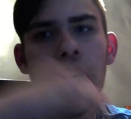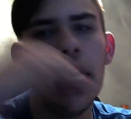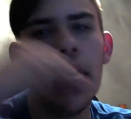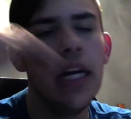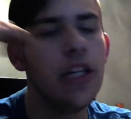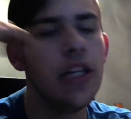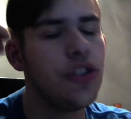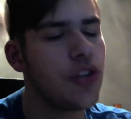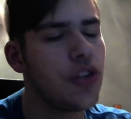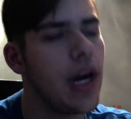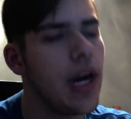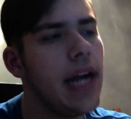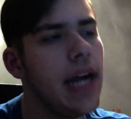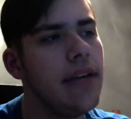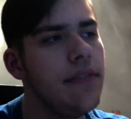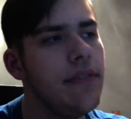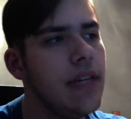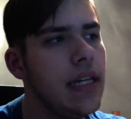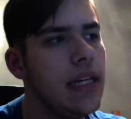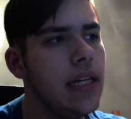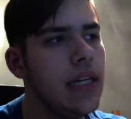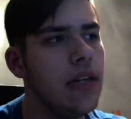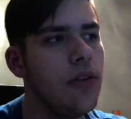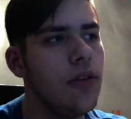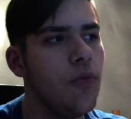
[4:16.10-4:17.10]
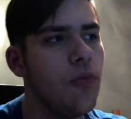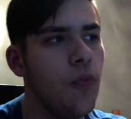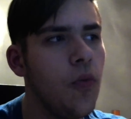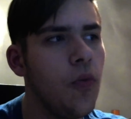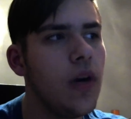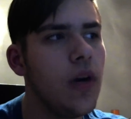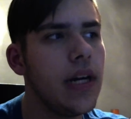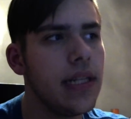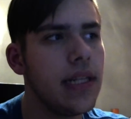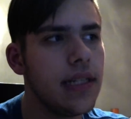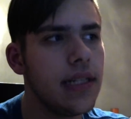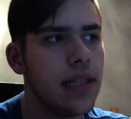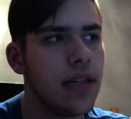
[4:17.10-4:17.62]
driving
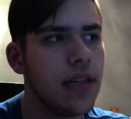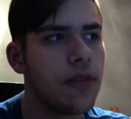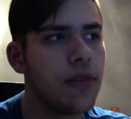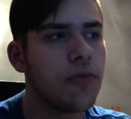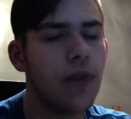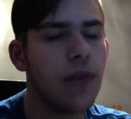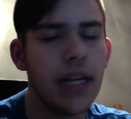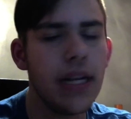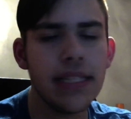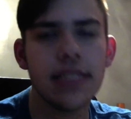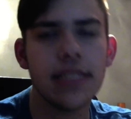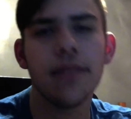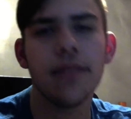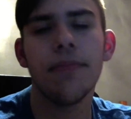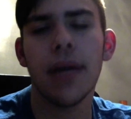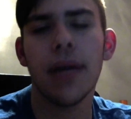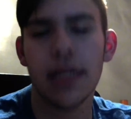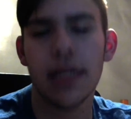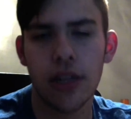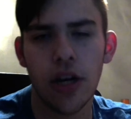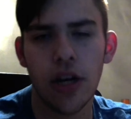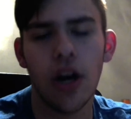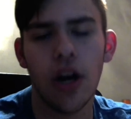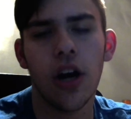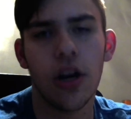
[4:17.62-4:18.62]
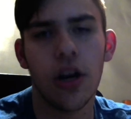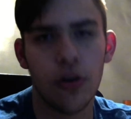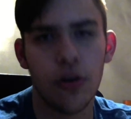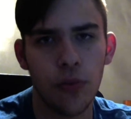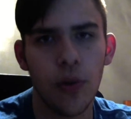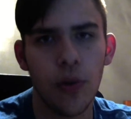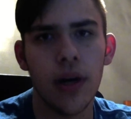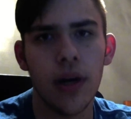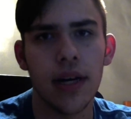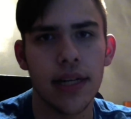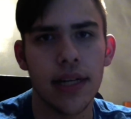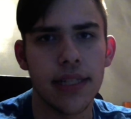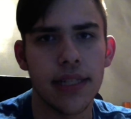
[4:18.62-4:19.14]
what the rest of my car
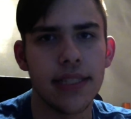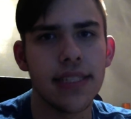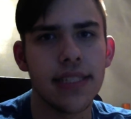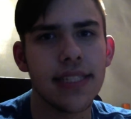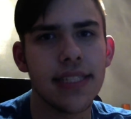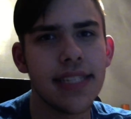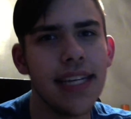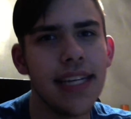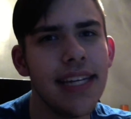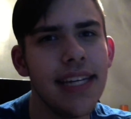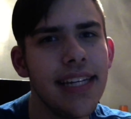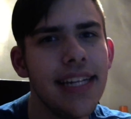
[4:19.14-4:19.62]
was